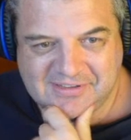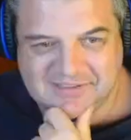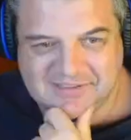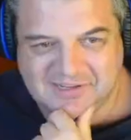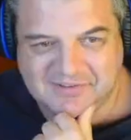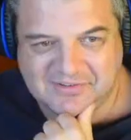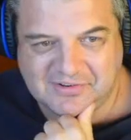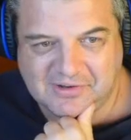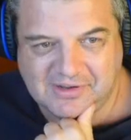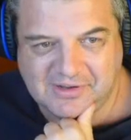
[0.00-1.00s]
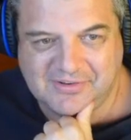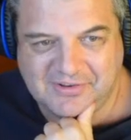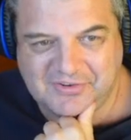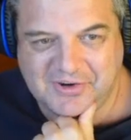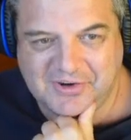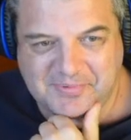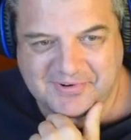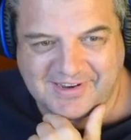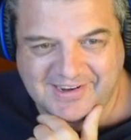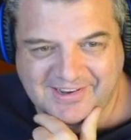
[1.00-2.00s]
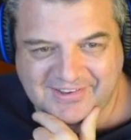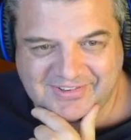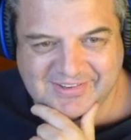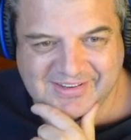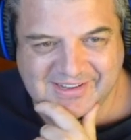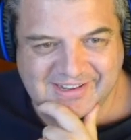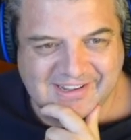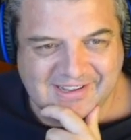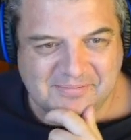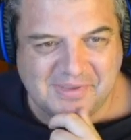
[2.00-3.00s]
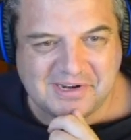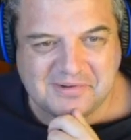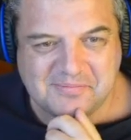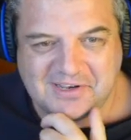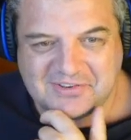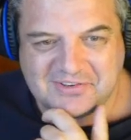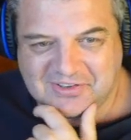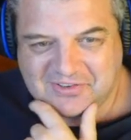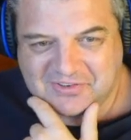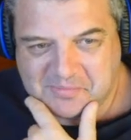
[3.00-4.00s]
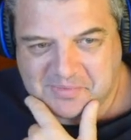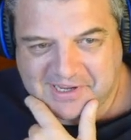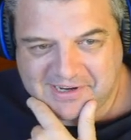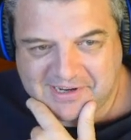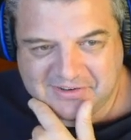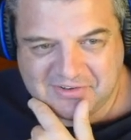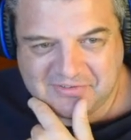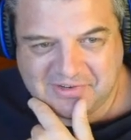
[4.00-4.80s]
said he's interpreted that as Buckingham Palace says it's complicated.